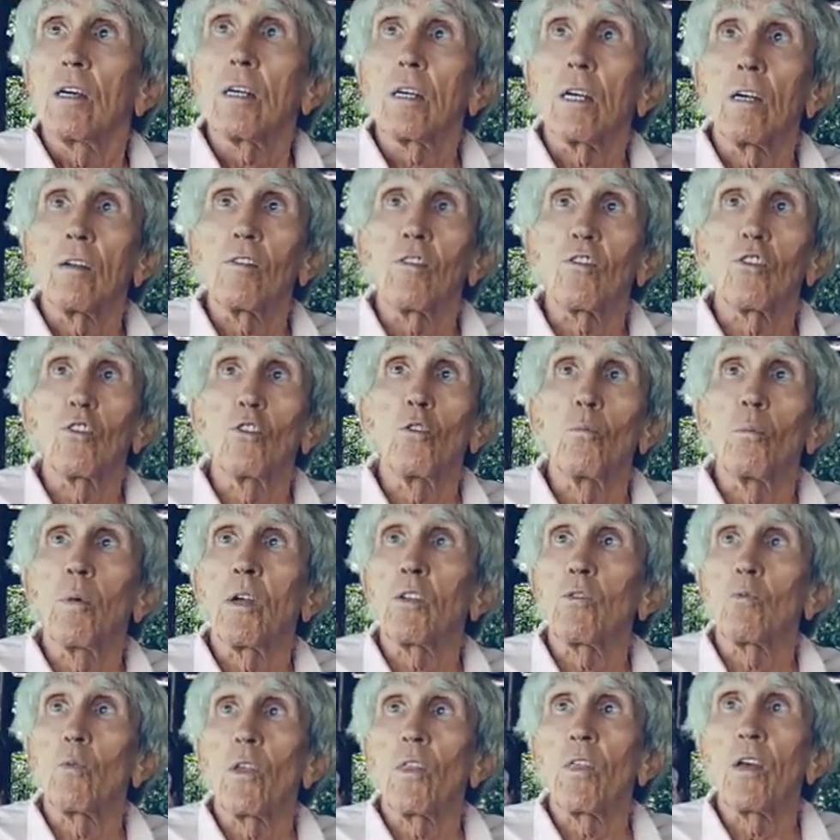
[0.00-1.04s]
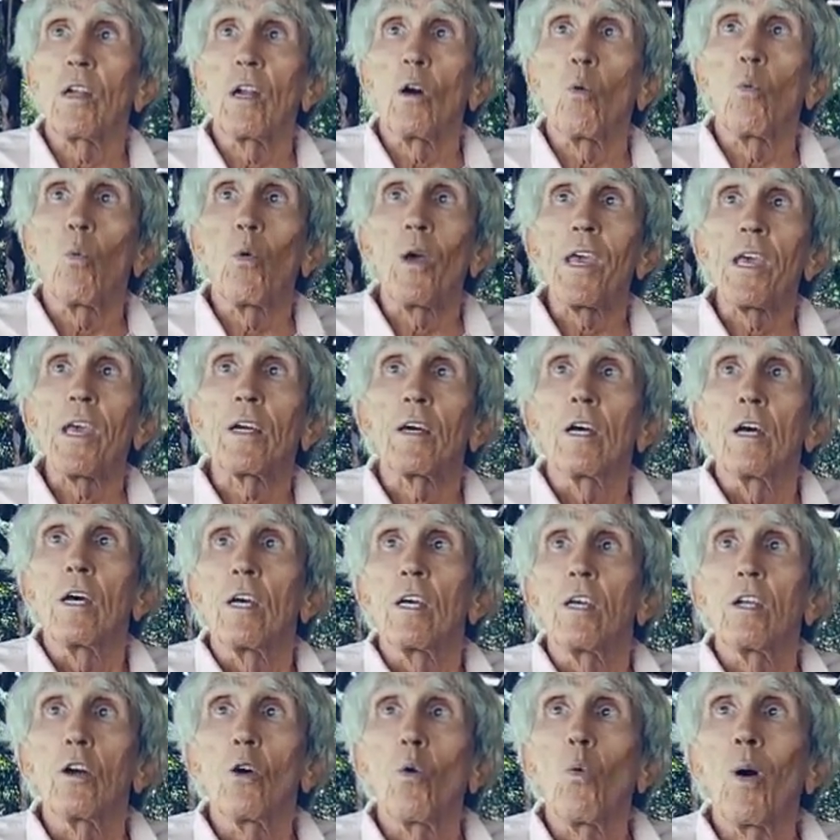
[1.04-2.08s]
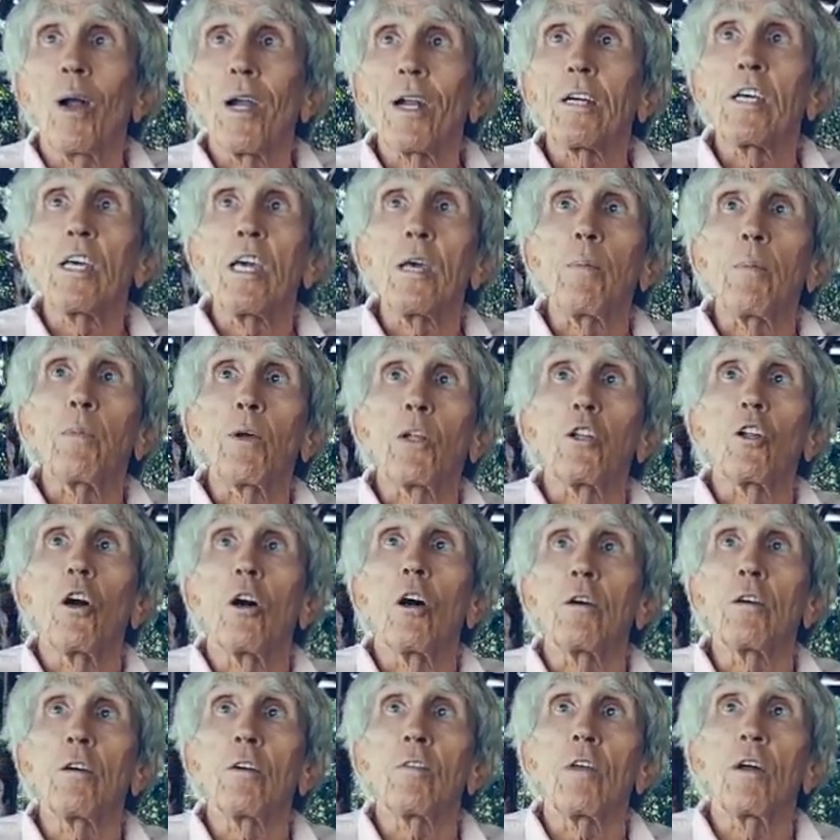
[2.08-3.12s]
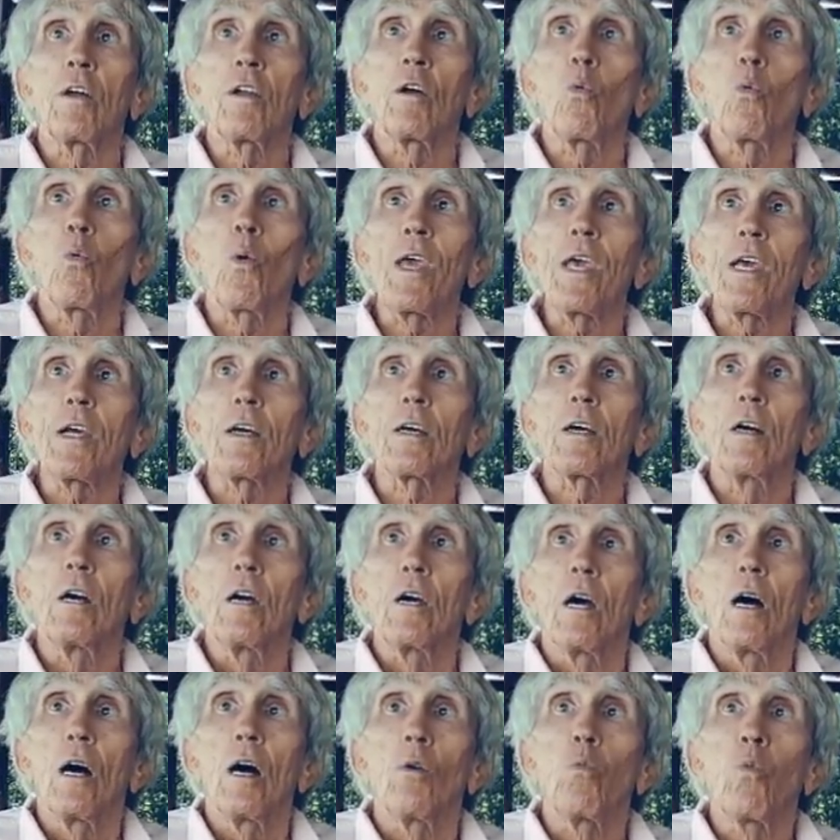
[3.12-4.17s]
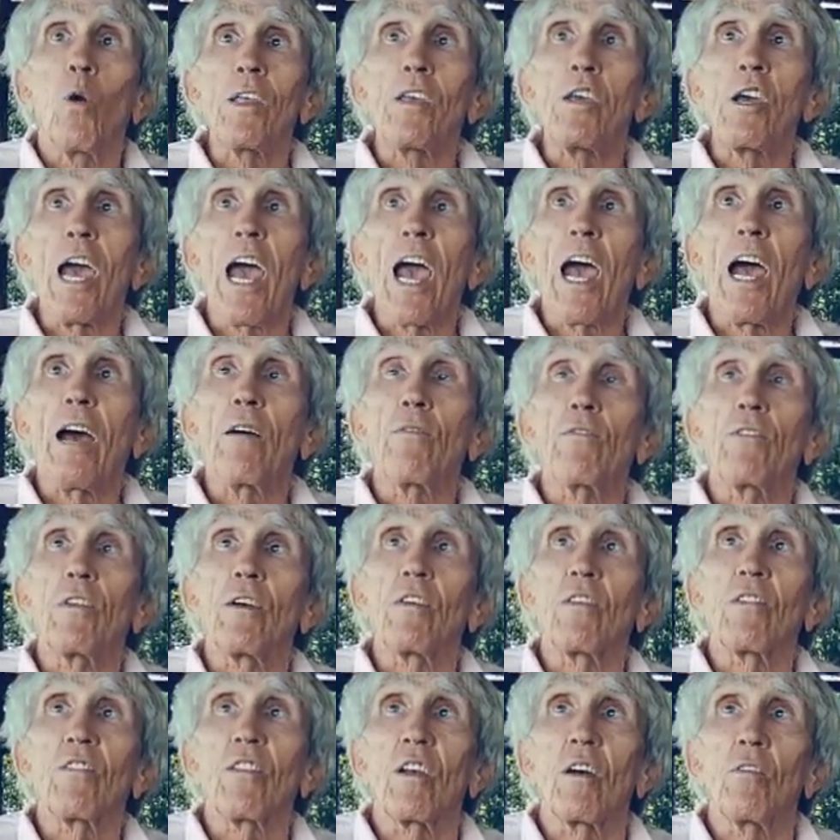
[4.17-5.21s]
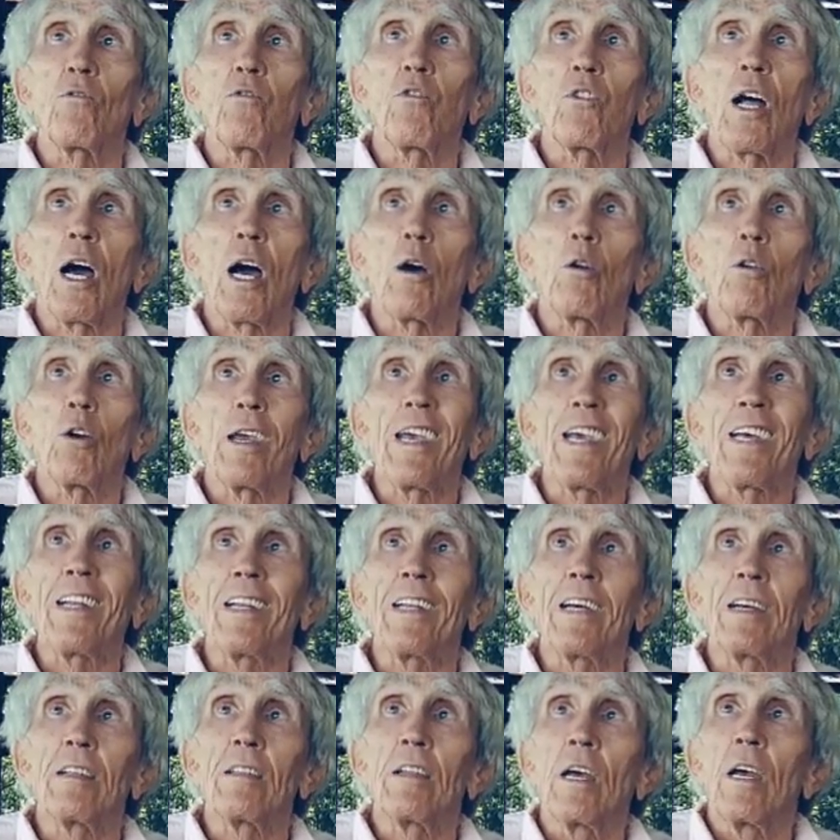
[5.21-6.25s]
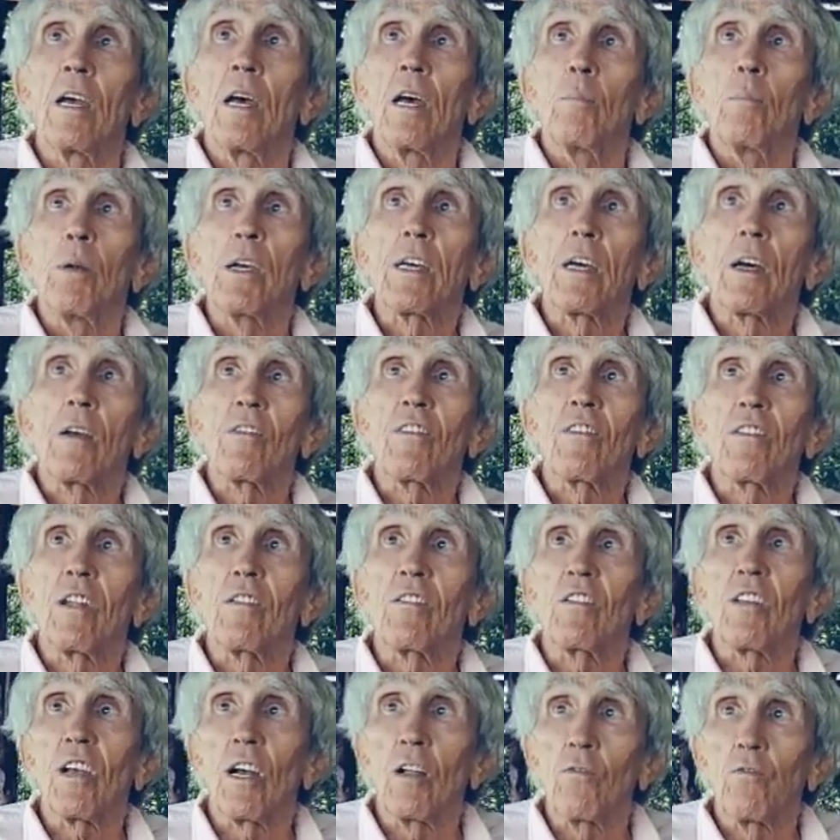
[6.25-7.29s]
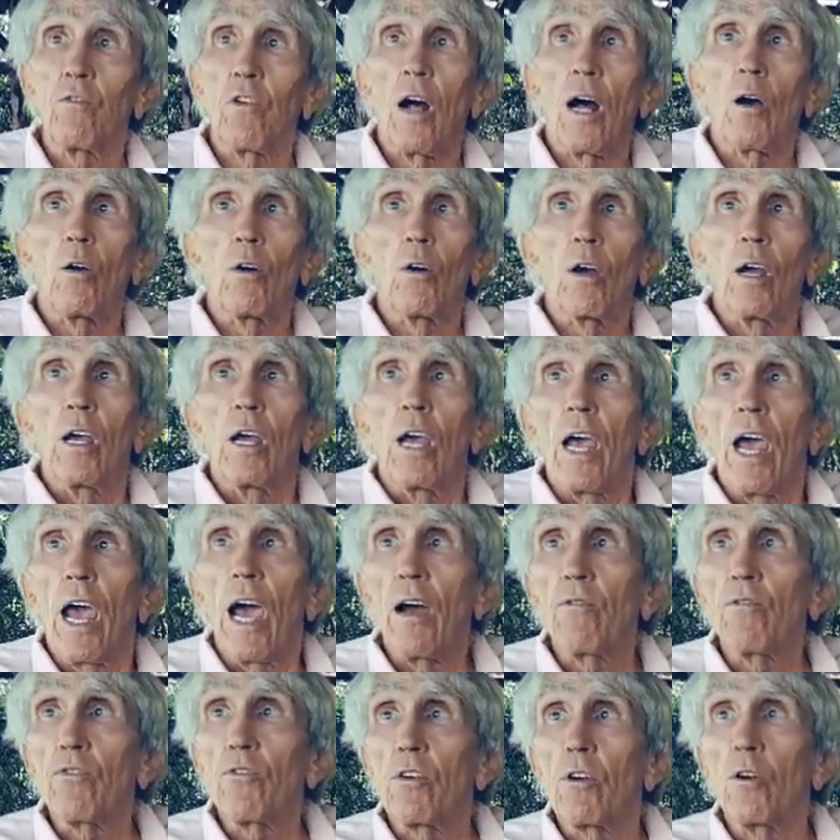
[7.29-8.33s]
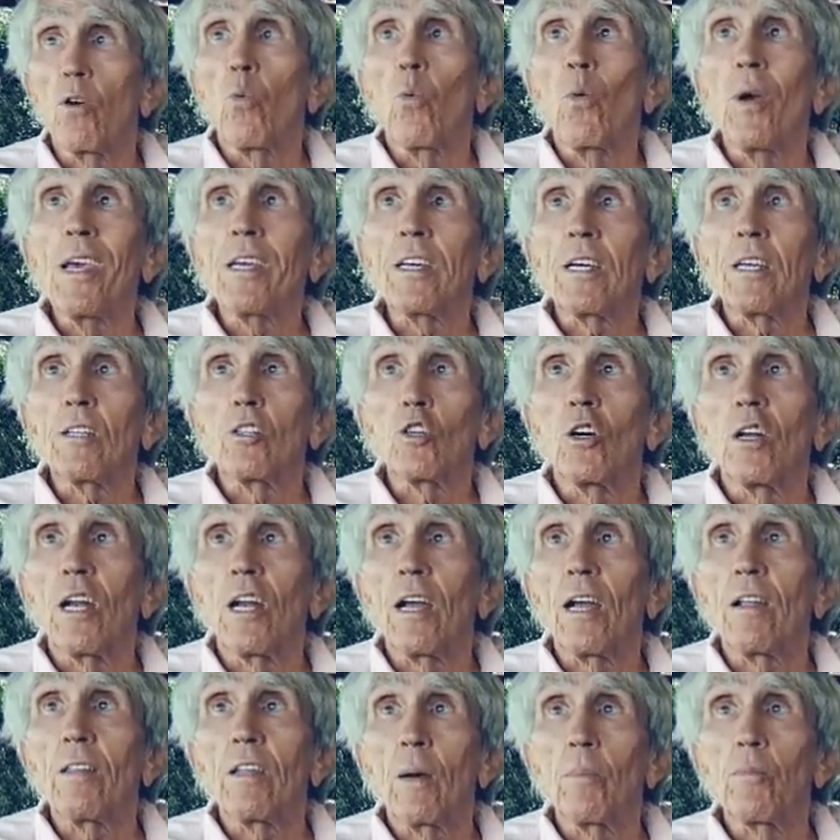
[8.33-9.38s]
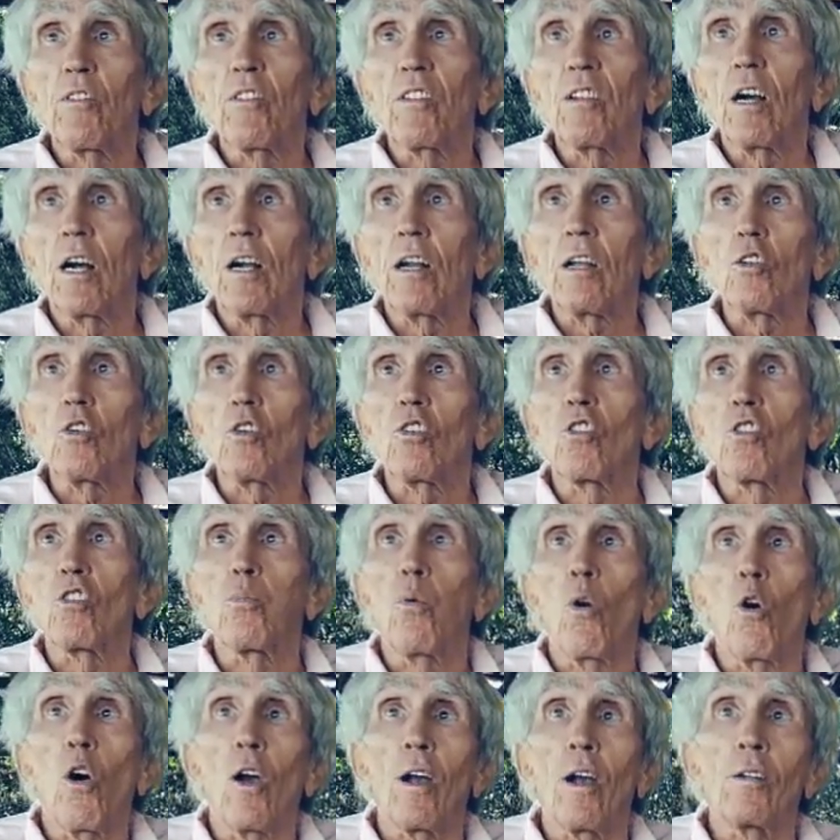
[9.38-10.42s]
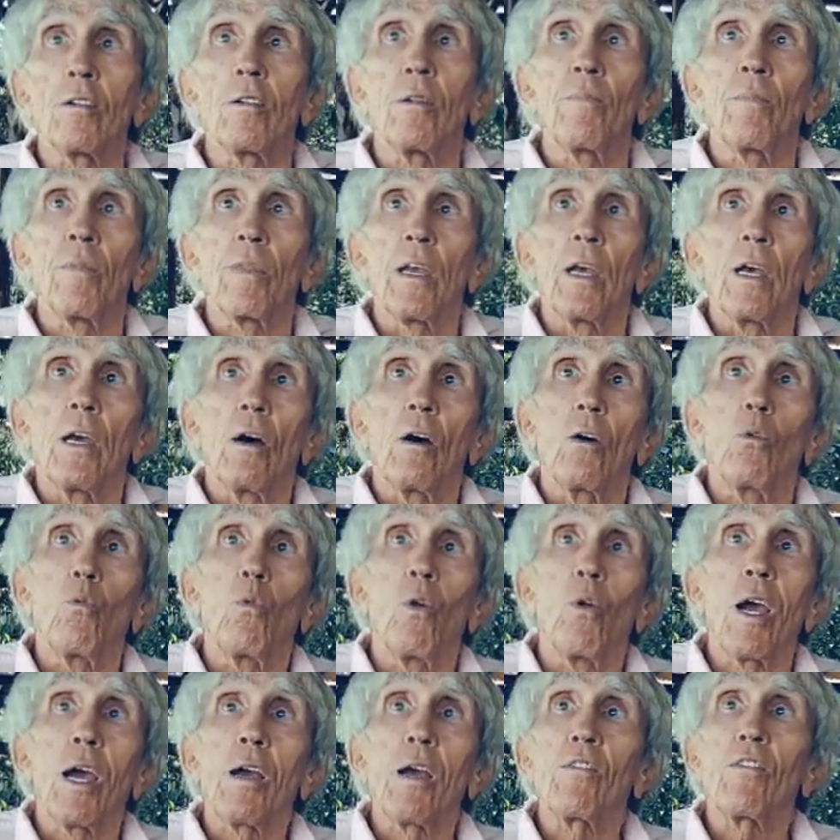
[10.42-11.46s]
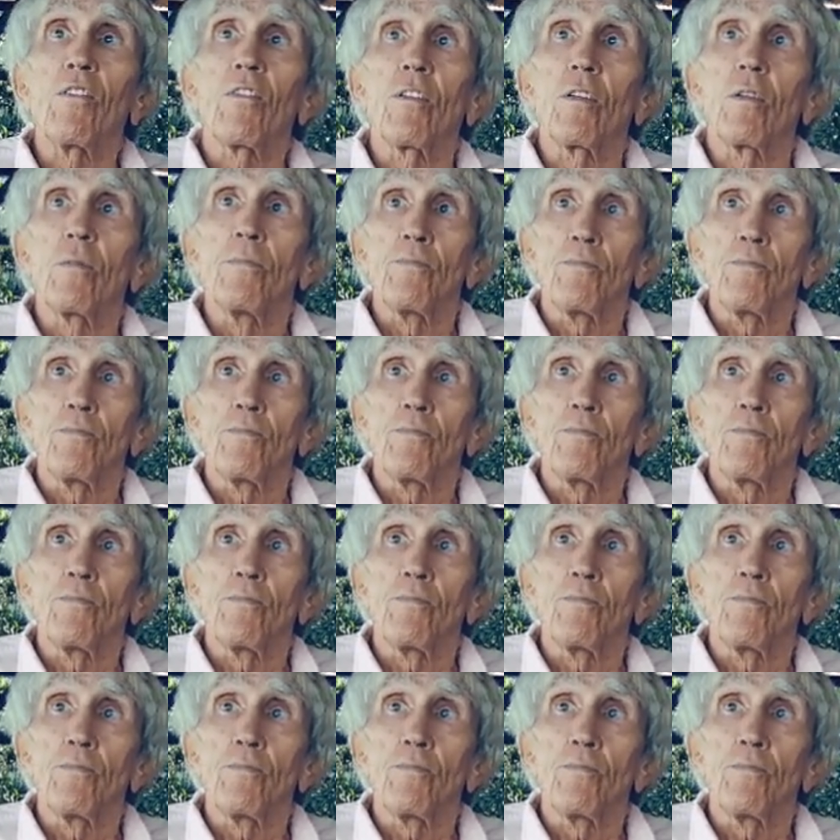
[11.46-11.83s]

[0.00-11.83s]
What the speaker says: consume it within a week. You don't want to keep it longer than a week when you have the sunflower in it, because the sunflower, after a week, it could end up starting to spoil. Whereas